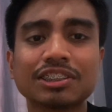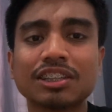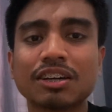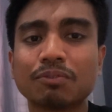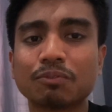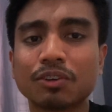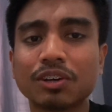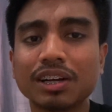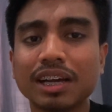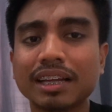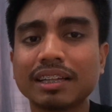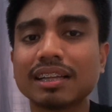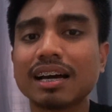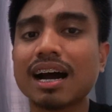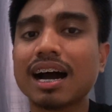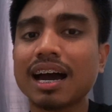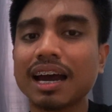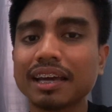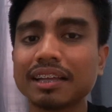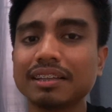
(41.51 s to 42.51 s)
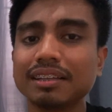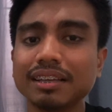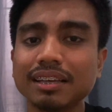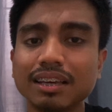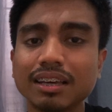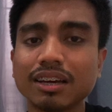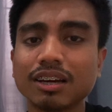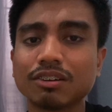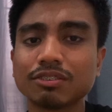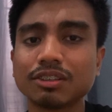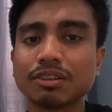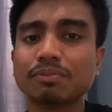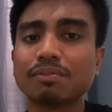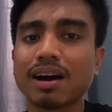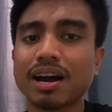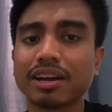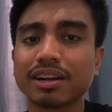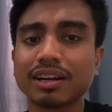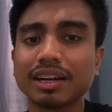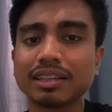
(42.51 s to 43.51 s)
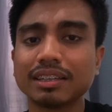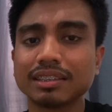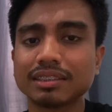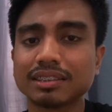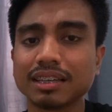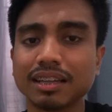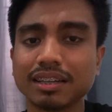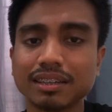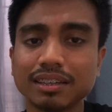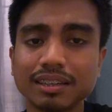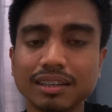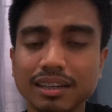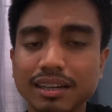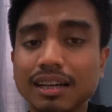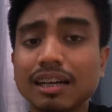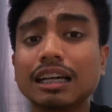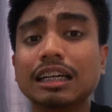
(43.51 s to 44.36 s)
number and ID of the buyer and the seller,